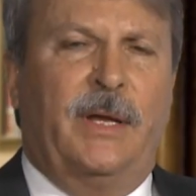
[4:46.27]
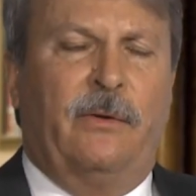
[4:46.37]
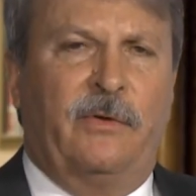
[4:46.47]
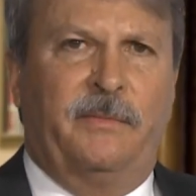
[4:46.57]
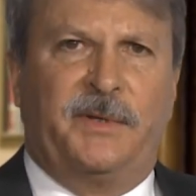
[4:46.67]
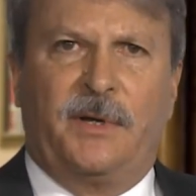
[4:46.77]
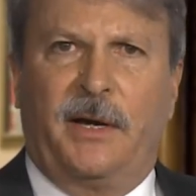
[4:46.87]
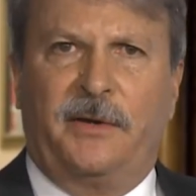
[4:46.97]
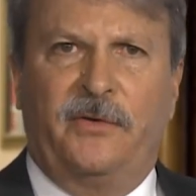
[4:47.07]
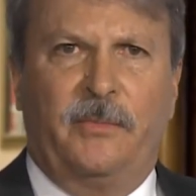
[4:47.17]
We've been
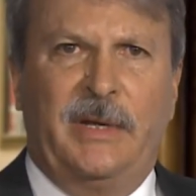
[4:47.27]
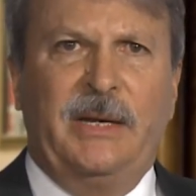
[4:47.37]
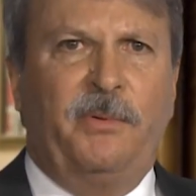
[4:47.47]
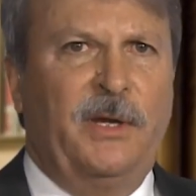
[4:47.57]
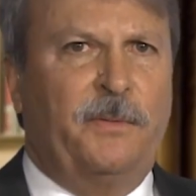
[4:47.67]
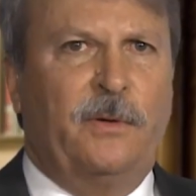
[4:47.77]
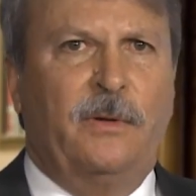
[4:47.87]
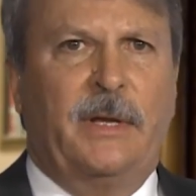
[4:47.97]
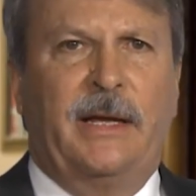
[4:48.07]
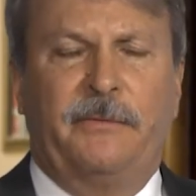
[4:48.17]
talking to many
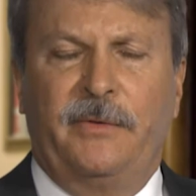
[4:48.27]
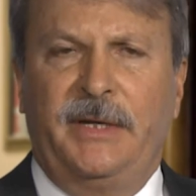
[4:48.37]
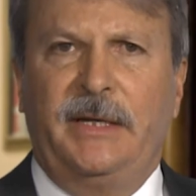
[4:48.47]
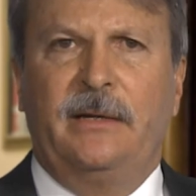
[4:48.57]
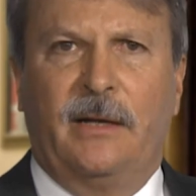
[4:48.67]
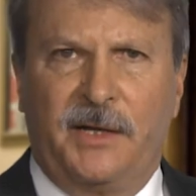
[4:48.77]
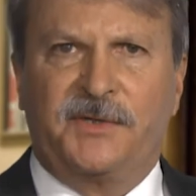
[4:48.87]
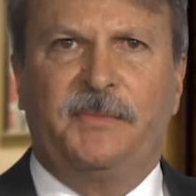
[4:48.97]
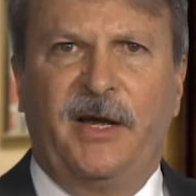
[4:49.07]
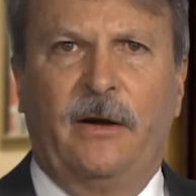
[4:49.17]
people, and we need
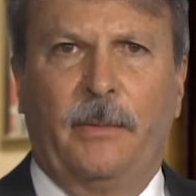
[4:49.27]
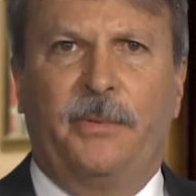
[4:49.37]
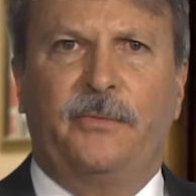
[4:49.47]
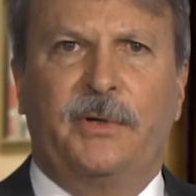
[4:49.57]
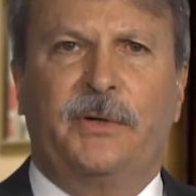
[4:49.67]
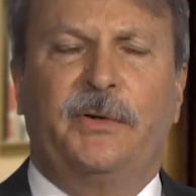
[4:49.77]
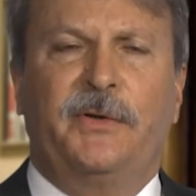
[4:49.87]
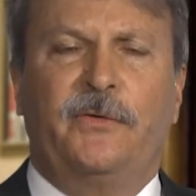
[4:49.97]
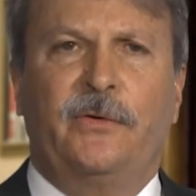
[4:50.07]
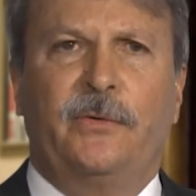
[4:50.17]
lots of help. We're going
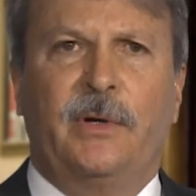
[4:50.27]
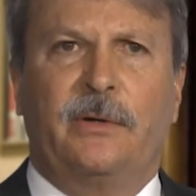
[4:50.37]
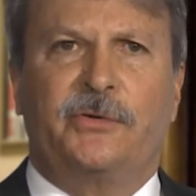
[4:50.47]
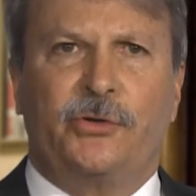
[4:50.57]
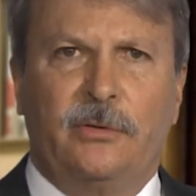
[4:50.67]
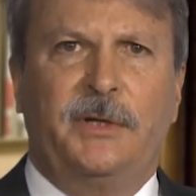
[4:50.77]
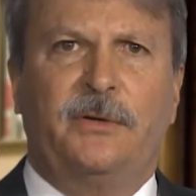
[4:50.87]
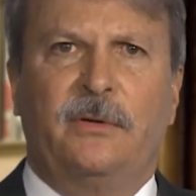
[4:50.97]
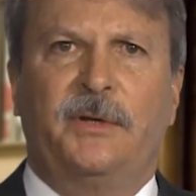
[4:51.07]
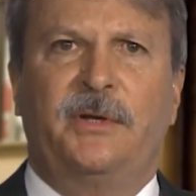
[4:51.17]
to, Shirley
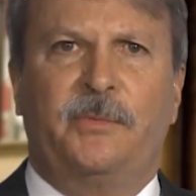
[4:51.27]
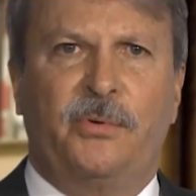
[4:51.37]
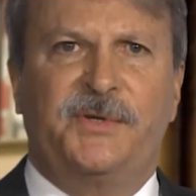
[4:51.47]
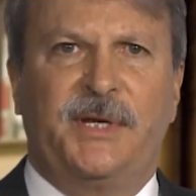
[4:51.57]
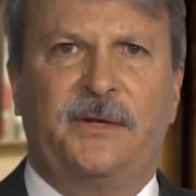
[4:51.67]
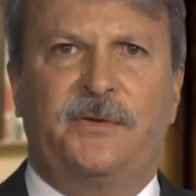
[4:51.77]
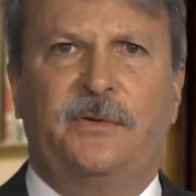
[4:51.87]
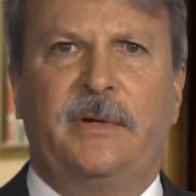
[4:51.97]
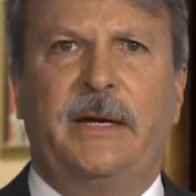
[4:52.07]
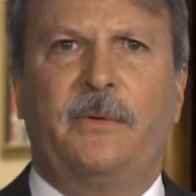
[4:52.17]
Dolan did present
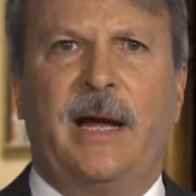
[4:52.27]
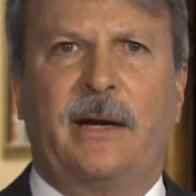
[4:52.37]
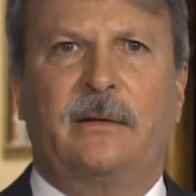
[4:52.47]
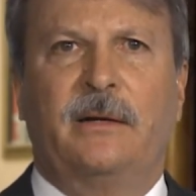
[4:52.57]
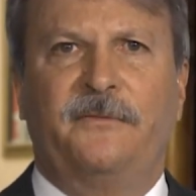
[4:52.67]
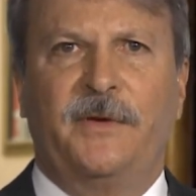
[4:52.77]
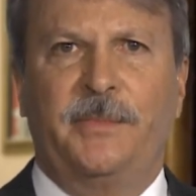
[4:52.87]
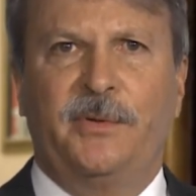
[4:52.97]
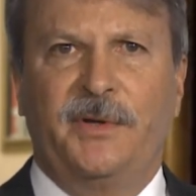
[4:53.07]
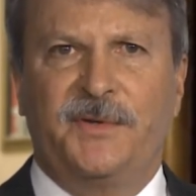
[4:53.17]
to ARAC on
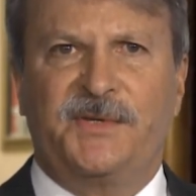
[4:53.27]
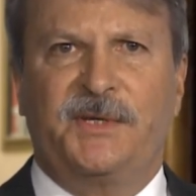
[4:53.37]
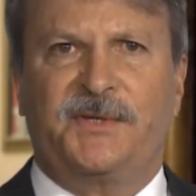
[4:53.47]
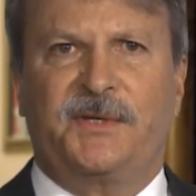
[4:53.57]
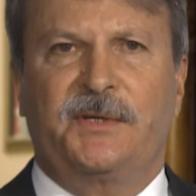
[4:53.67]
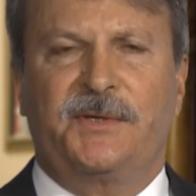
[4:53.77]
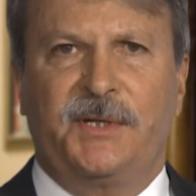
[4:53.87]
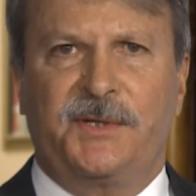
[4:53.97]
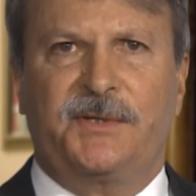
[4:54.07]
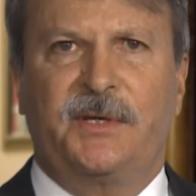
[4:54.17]
February the
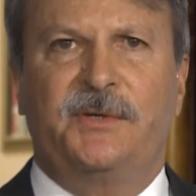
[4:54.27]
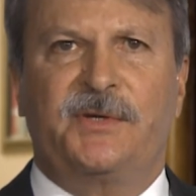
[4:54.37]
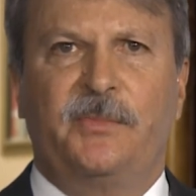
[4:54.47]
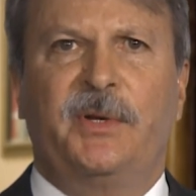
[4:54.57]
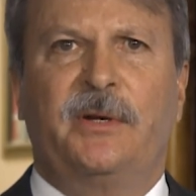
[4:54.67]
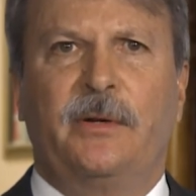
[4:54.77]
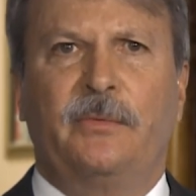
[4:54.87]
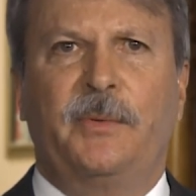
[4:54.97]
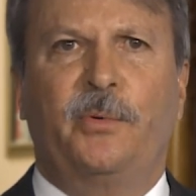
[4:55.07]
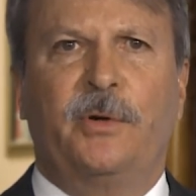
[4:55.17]
6th and submitted a
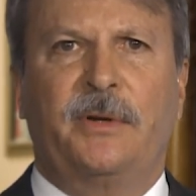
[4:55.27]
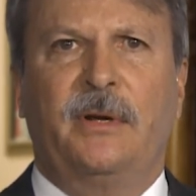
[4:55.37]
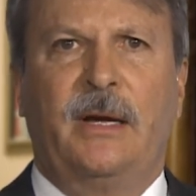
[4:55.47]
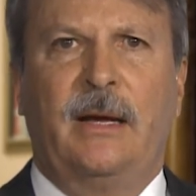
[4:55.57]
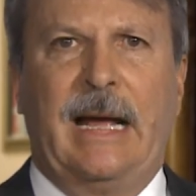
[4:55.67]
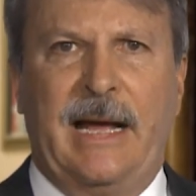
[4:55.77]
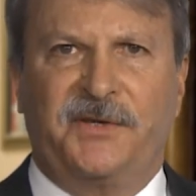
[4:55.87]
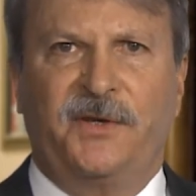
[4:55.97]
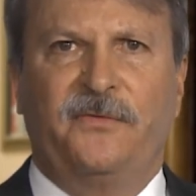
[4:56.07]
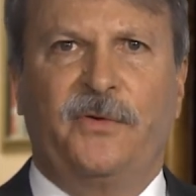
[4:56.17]
report
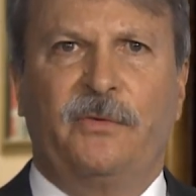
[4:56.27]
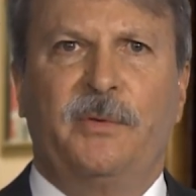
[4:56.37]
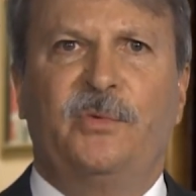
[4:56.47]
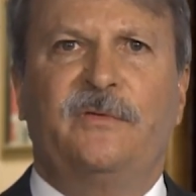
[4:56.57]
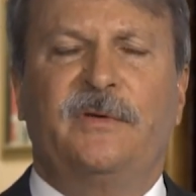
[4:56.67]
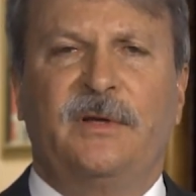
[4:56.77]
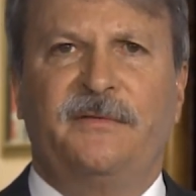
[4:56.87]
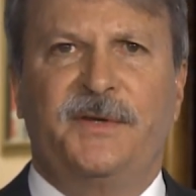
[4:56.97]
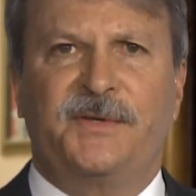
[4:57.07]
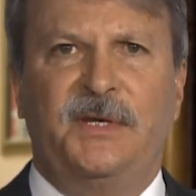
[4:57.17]
asking for the removal
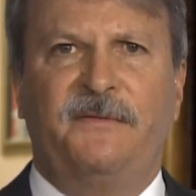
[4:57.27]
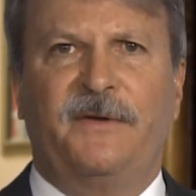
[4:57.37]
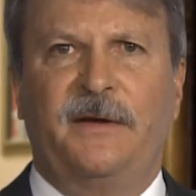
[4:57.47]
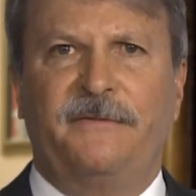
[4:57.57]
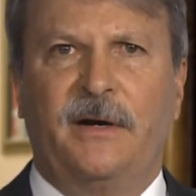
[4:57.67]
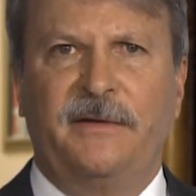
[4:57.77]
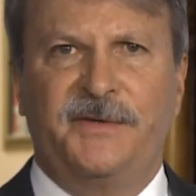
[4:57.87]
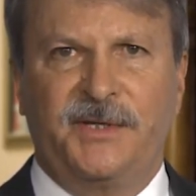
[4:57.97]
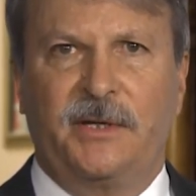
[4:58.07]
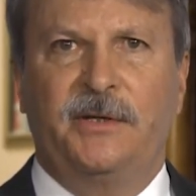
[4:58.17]
of this D55
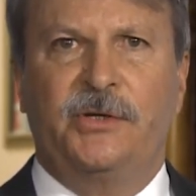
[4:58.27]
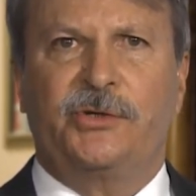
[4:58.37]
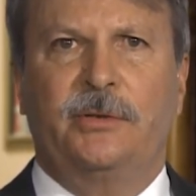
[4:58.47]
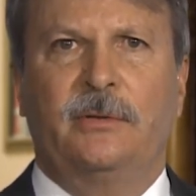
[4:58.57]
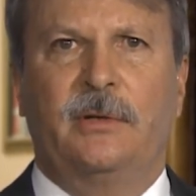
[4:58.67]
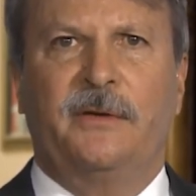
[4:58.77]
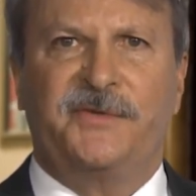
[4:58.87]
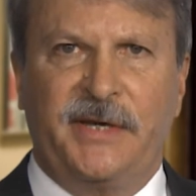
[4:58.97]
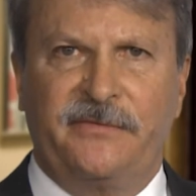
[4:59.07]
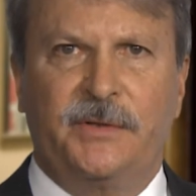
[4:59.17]
as a condition of
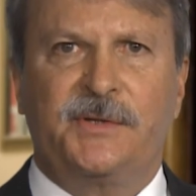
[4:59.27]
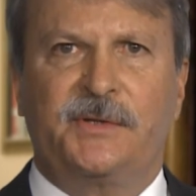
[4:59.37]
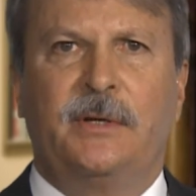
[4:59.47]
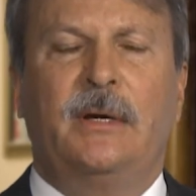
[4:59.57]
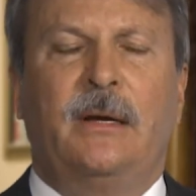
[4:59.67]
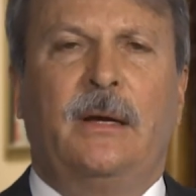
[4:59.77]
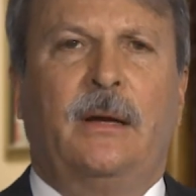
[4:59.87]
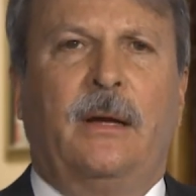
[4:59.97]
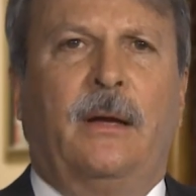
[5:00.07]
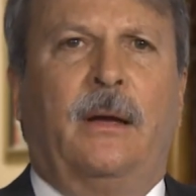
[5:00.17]
severance.
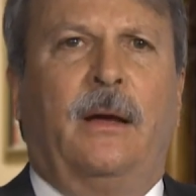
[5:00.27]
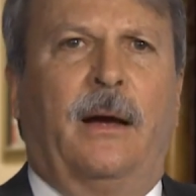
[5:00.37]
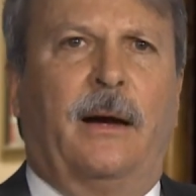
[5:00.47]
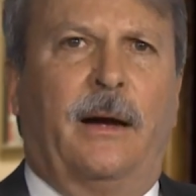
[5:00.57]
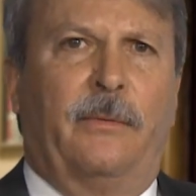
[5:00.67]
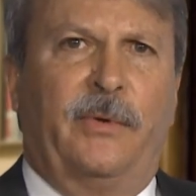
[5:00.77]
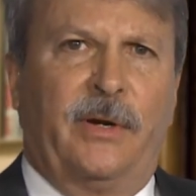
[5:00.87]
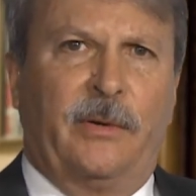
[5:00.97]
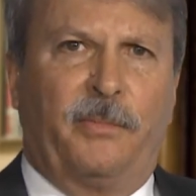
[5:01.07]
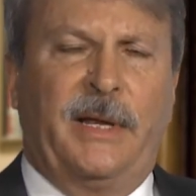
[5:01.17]
We
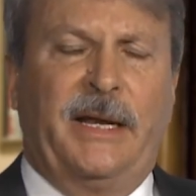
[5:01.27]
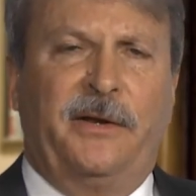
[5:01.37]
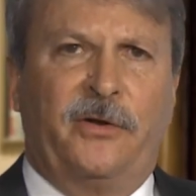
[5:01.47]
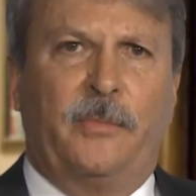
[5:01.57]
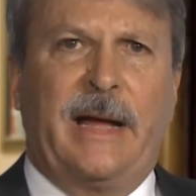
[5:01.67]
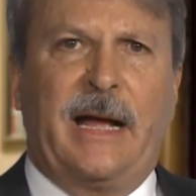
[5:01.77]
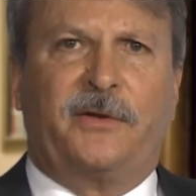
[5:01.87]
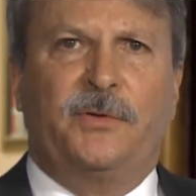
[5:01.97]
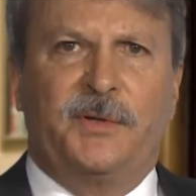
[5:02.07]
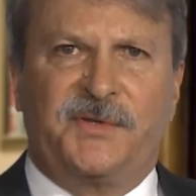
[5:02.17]
are planning to go back
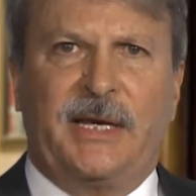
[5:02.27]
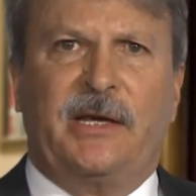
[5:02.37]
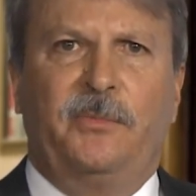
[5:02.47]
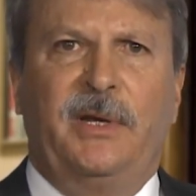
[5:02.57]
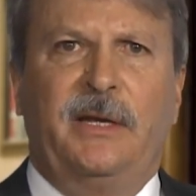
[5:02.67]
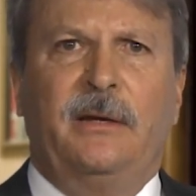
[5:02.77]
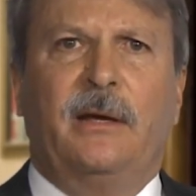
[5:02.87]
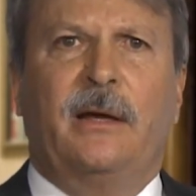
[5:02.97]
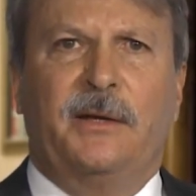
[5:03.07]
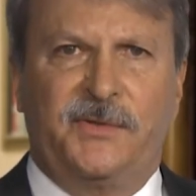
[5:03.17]
to a second
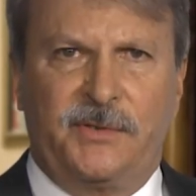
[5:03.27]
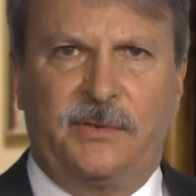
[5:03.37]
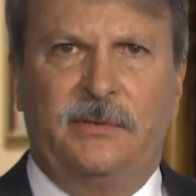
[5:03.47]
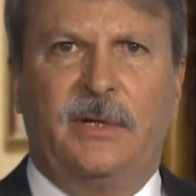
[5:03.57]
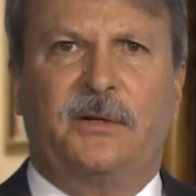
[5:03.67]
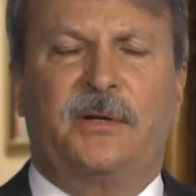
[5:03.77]
meeting, as Doug